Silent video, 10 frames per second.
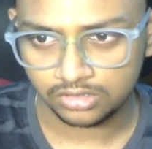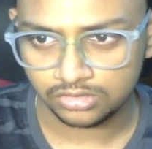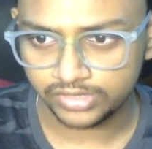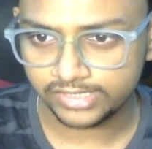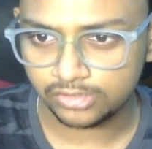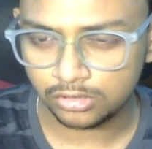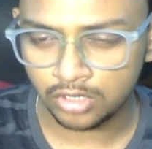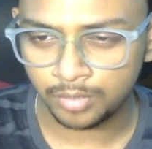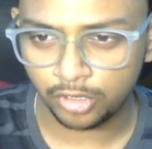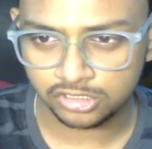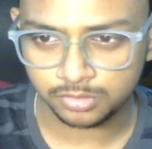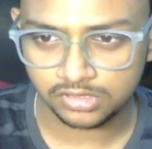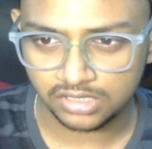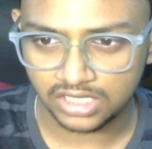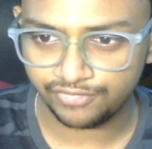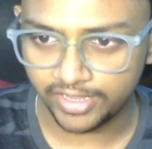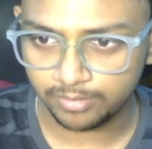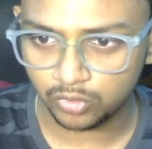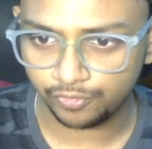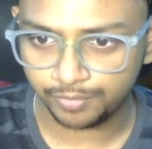So that's also not possible. If I
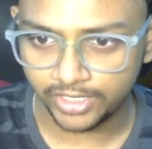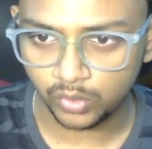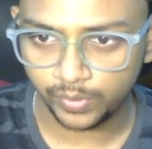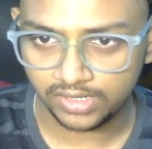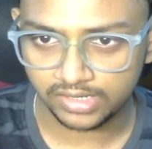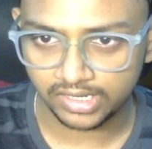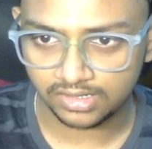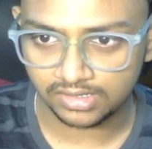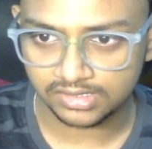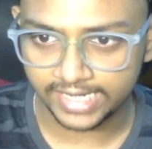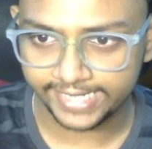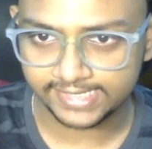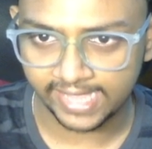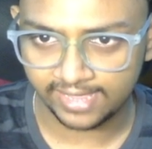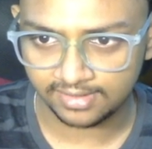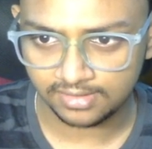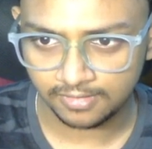move my queen, then this knight is hanging.